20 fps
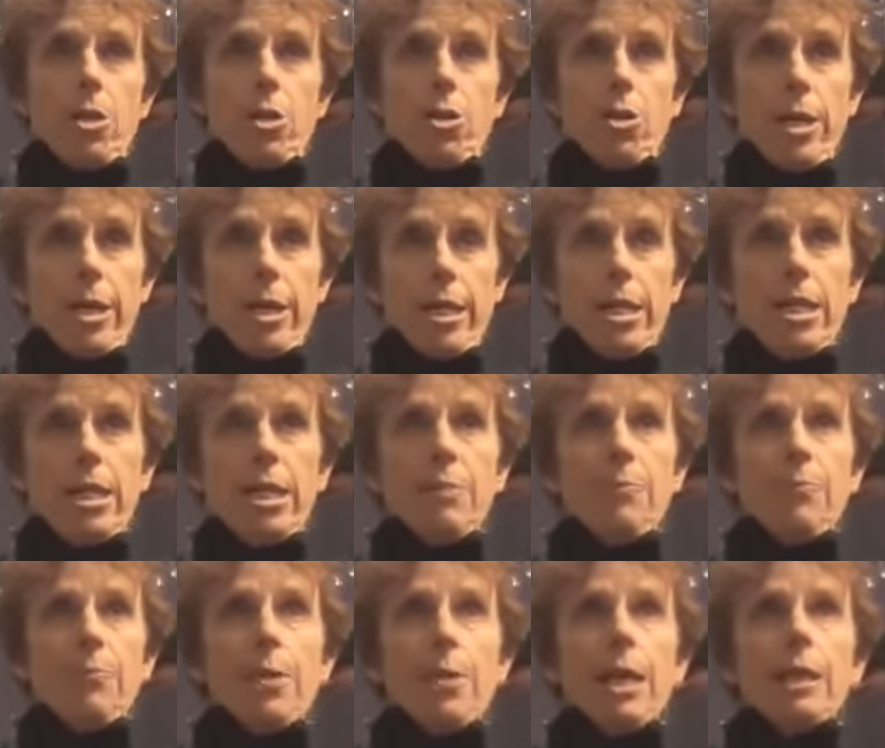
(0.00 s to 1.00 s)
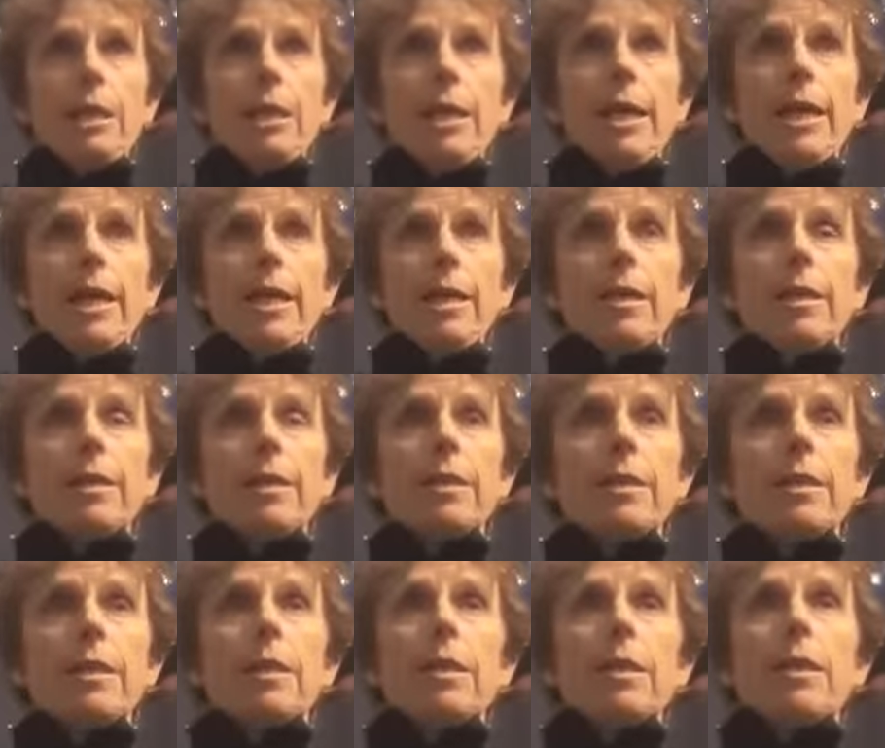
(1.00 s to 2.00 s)
Try and keep that length,
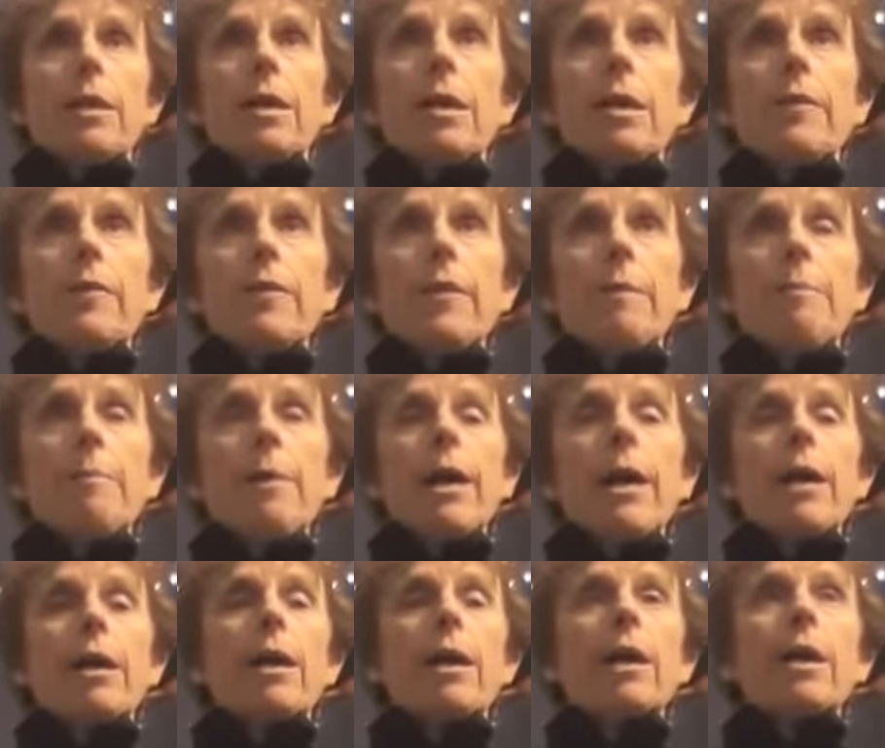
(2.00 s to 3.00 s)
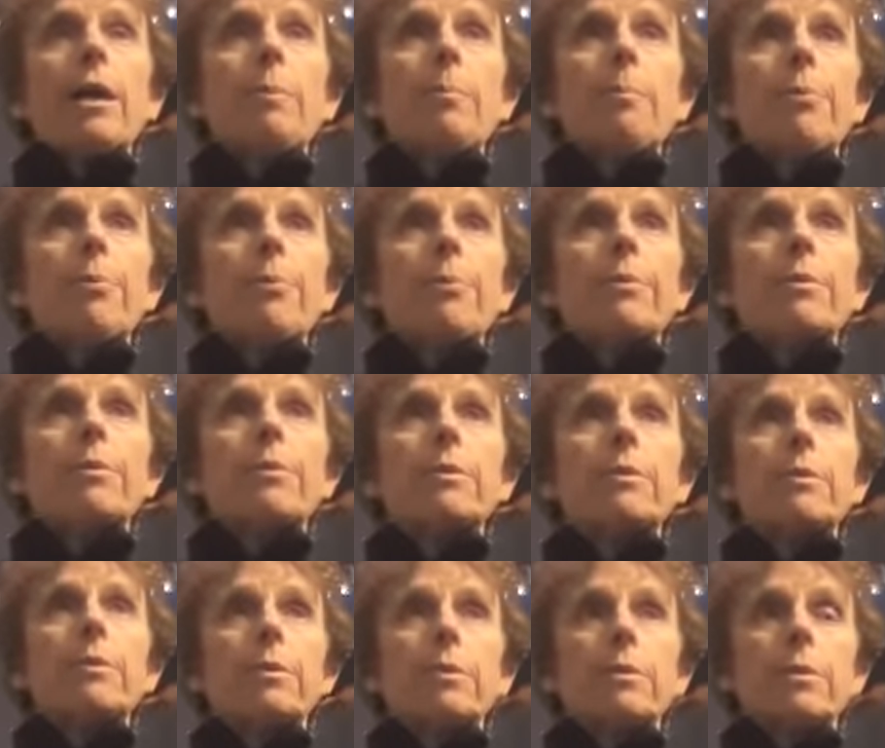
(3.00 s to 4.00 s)
and then back up,
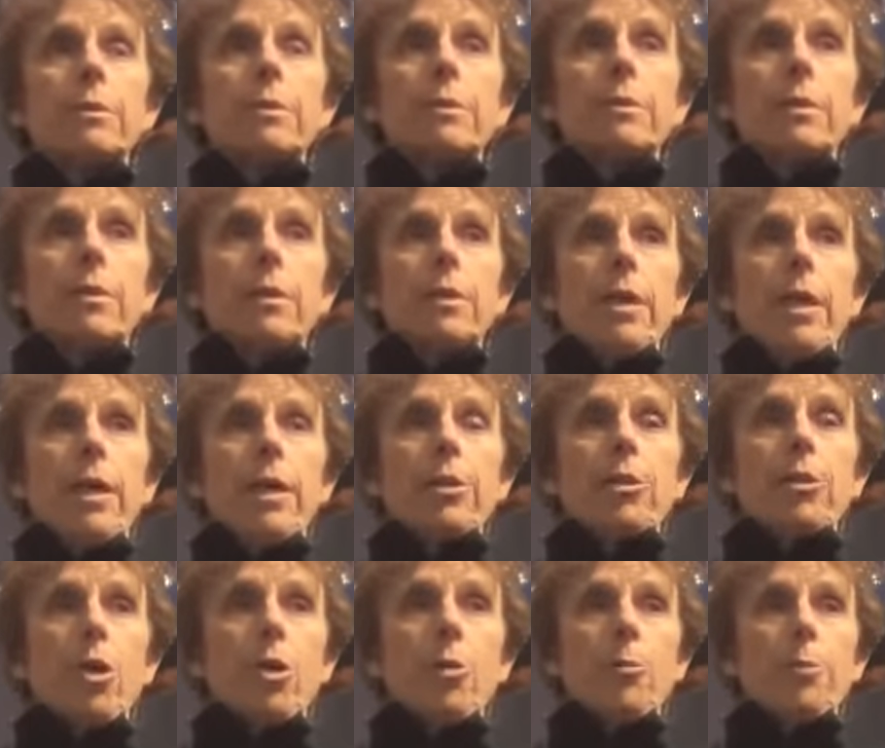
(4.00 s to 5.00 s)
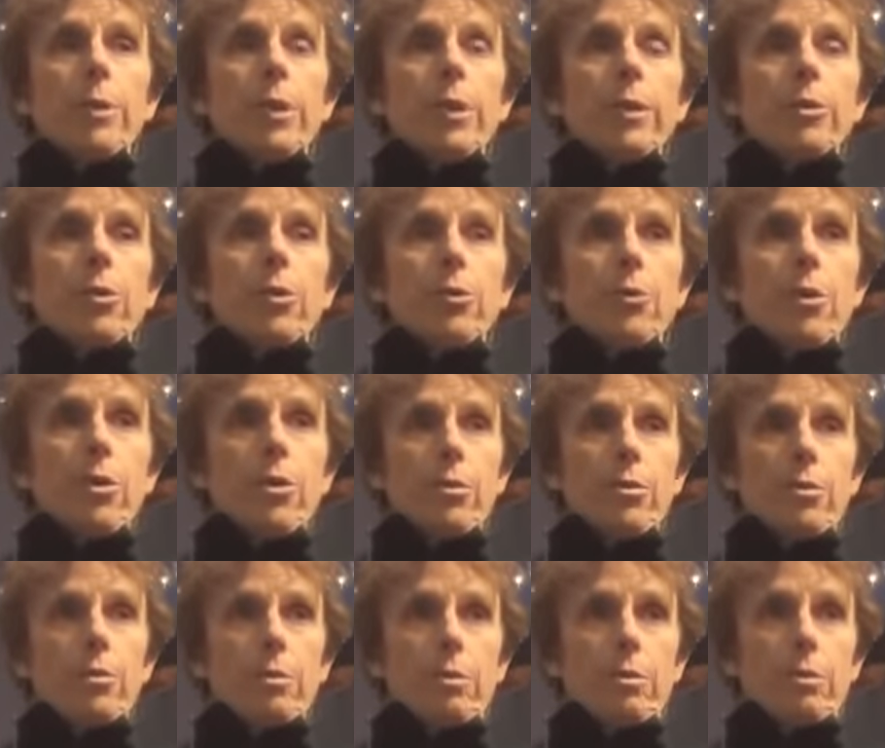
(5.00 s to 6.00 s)
and you're opening the throat.
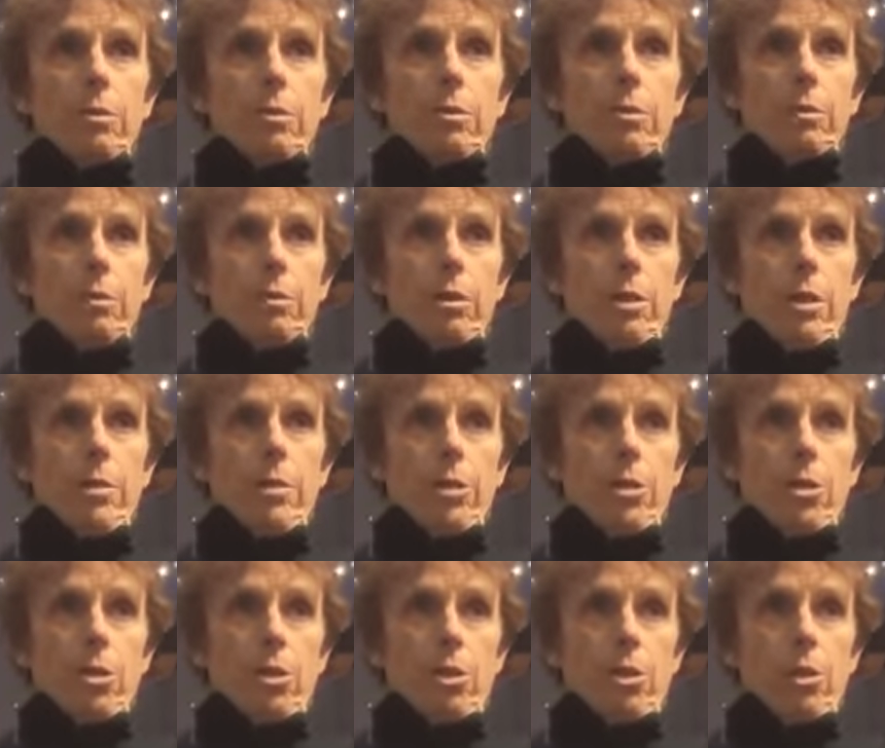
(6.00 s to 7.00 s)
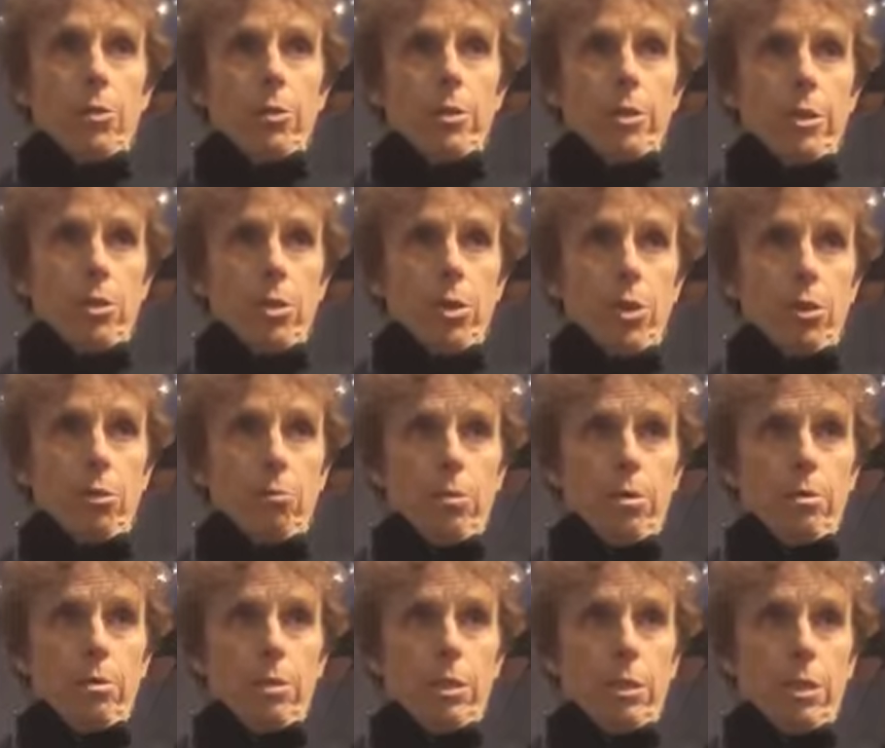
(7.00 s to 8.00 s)
And then you're closing the
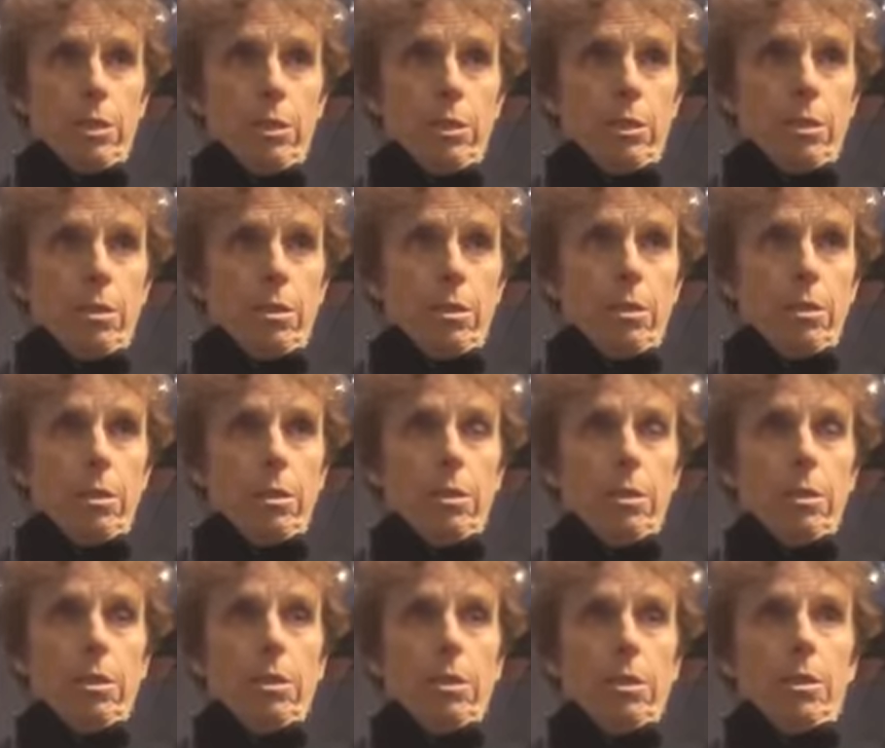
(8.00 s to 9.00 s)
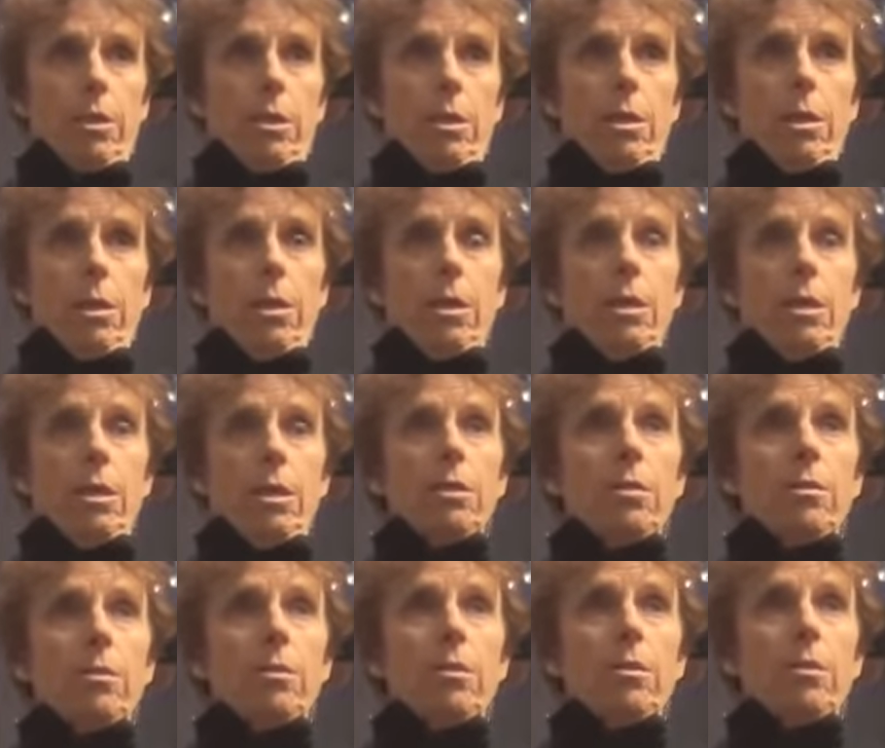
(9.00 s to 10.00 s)
throat a little, and
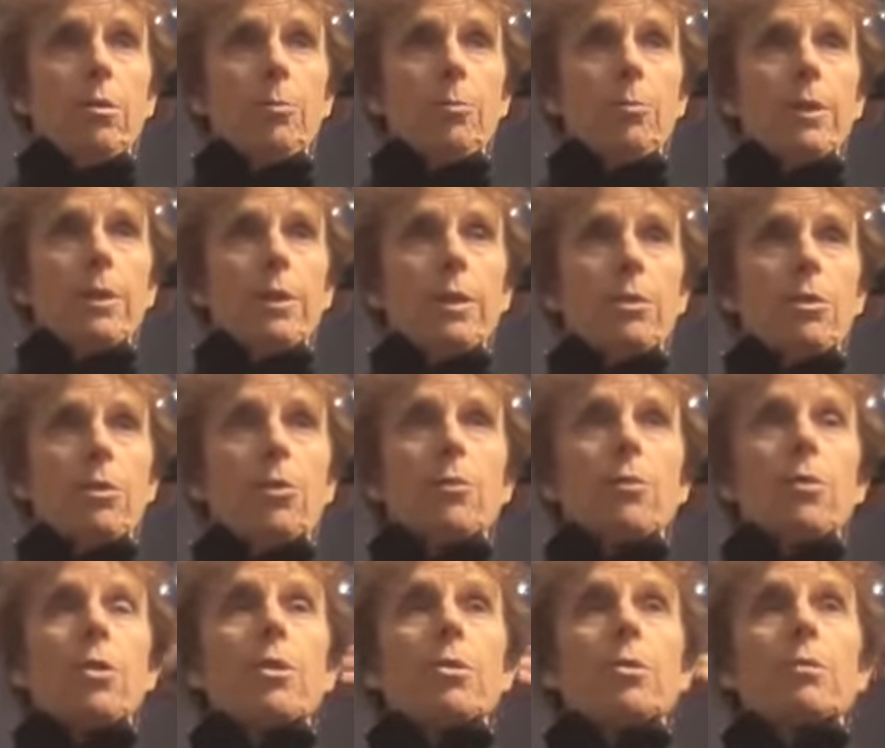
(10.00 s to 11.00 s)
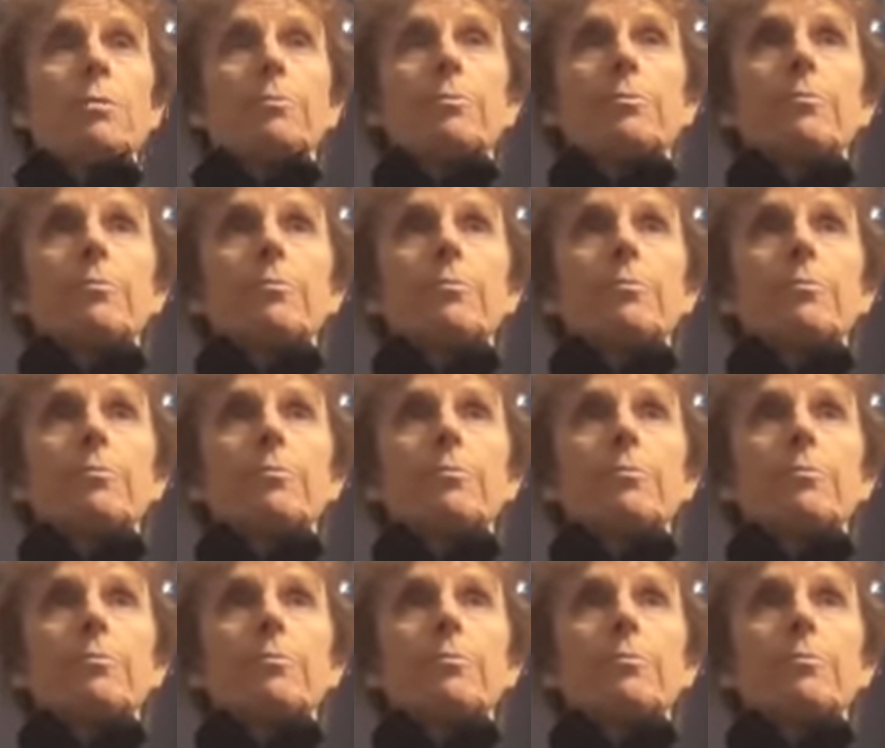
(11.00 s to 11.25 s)
then you're opening the throat.